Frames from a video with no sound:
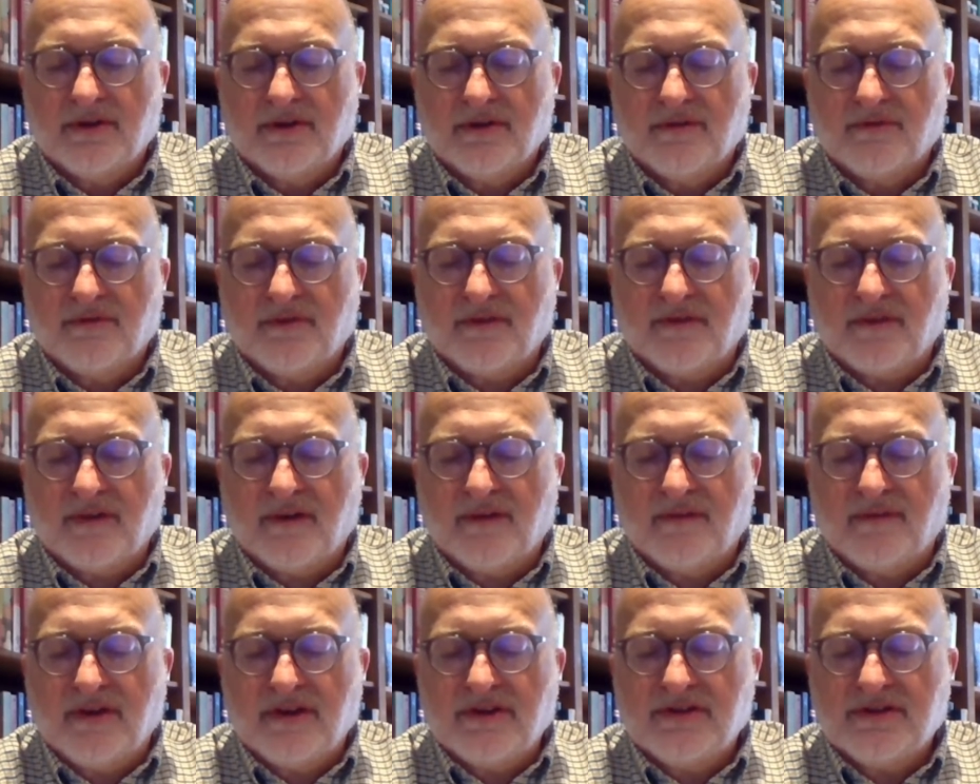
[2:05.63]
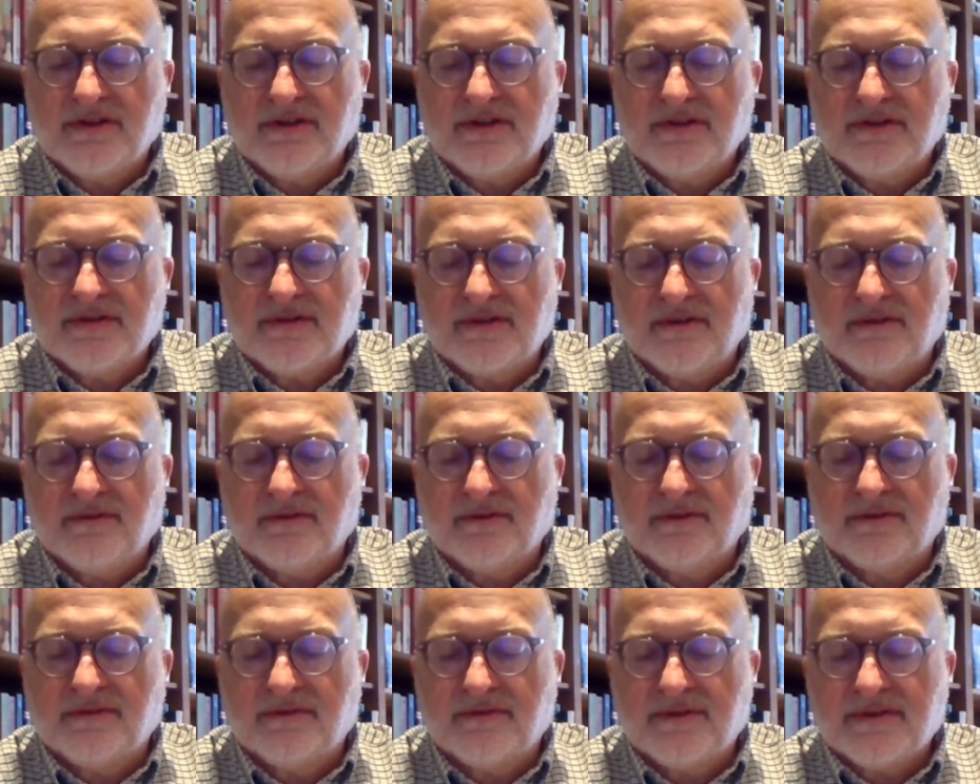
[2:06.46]
For salvation is nearer
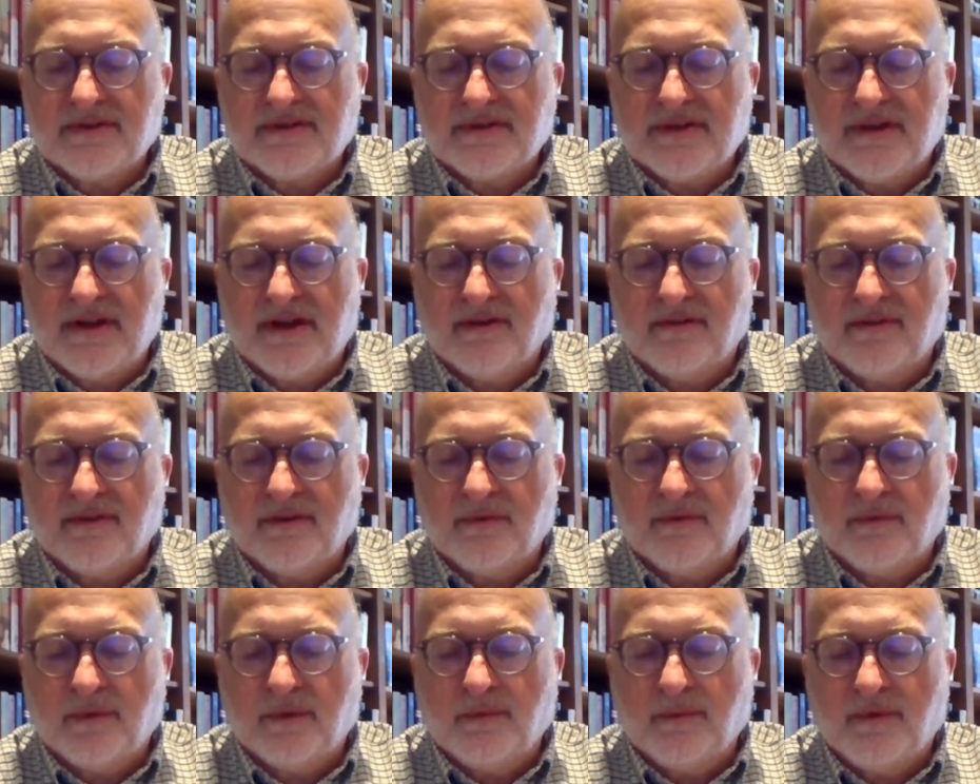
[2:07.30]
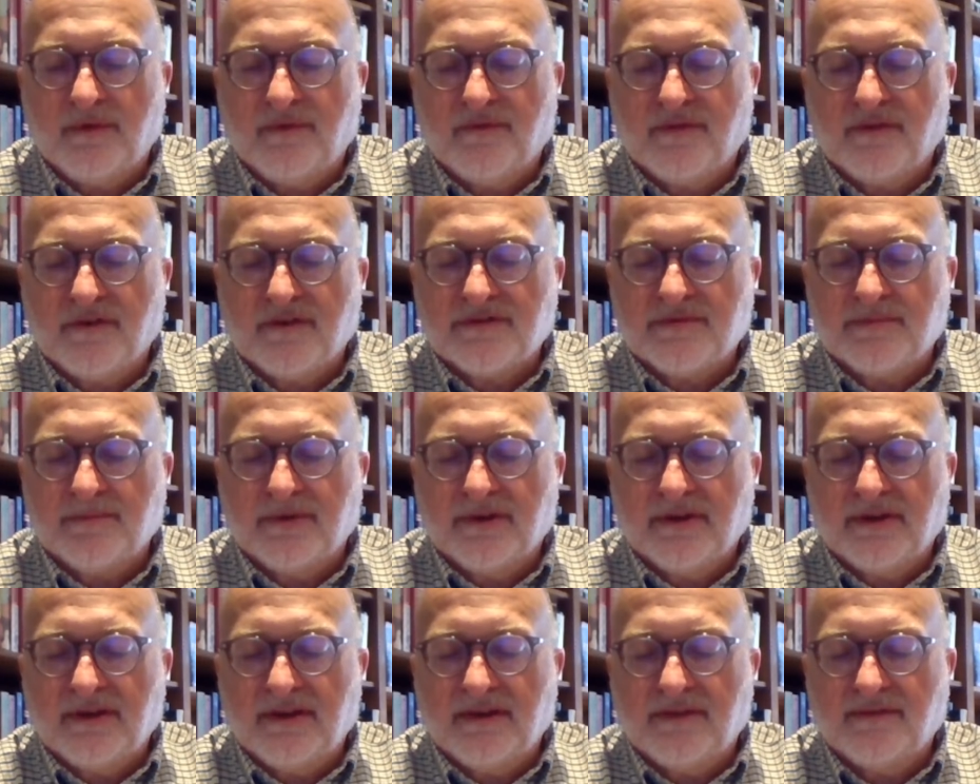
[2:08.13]
to us now than when we first
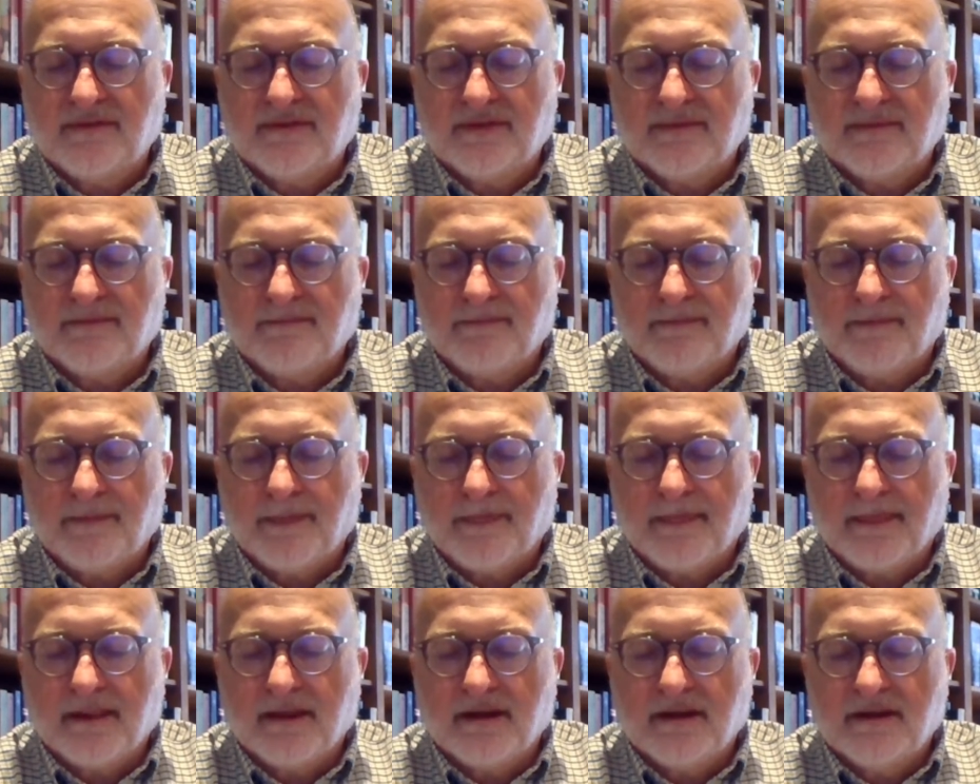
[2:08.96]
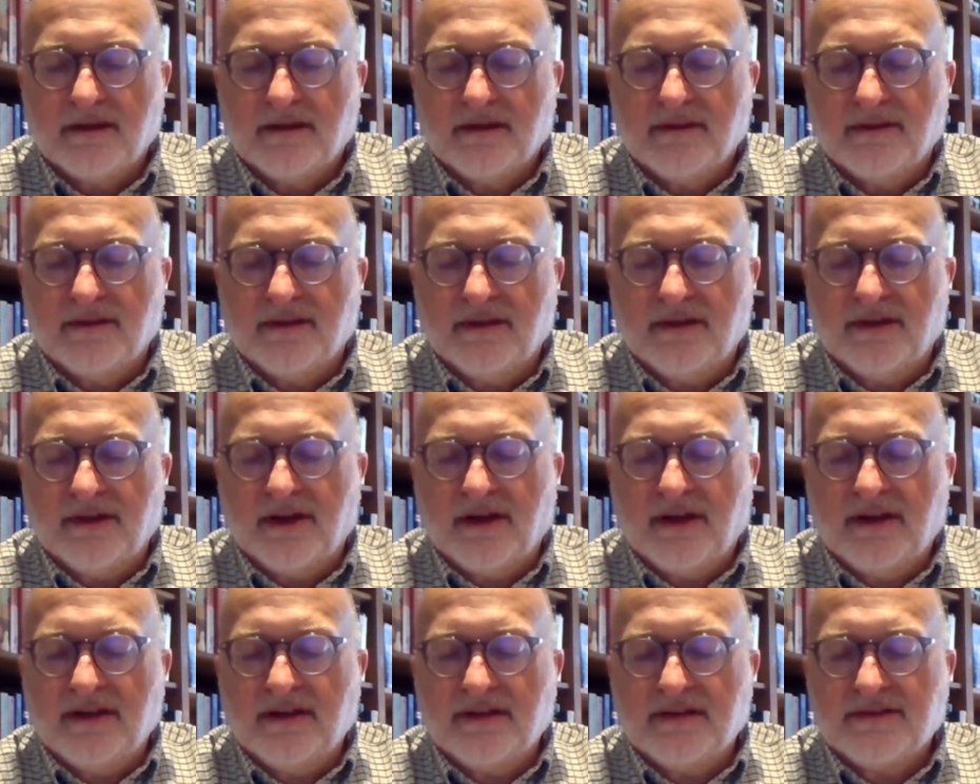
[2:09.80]
believed. The
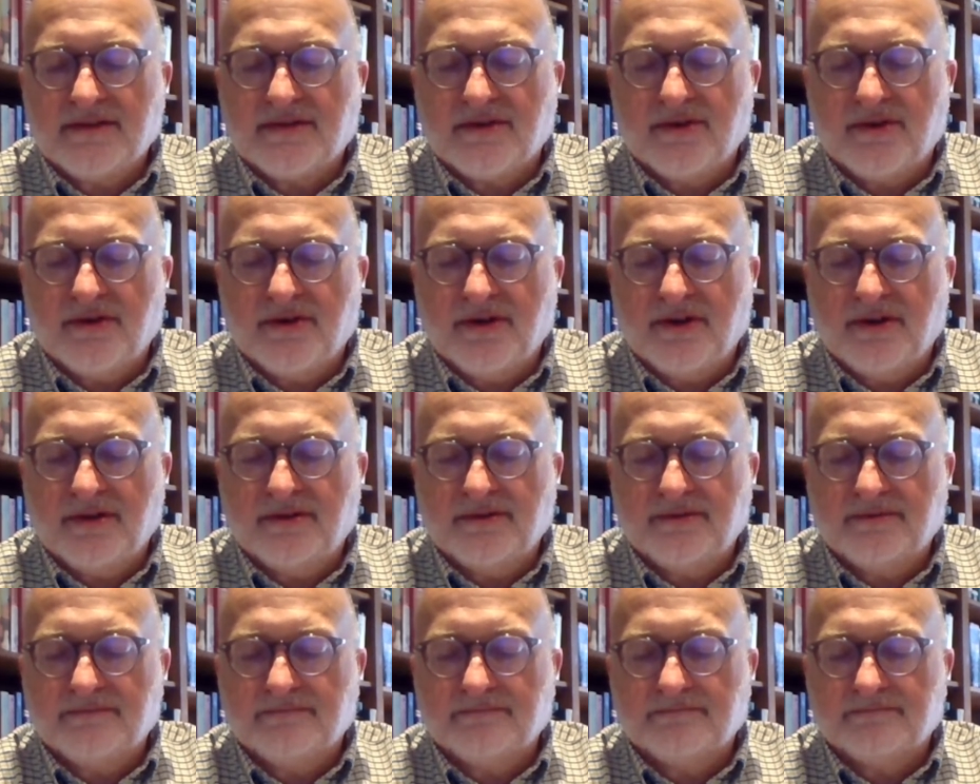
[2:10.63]
night is gone,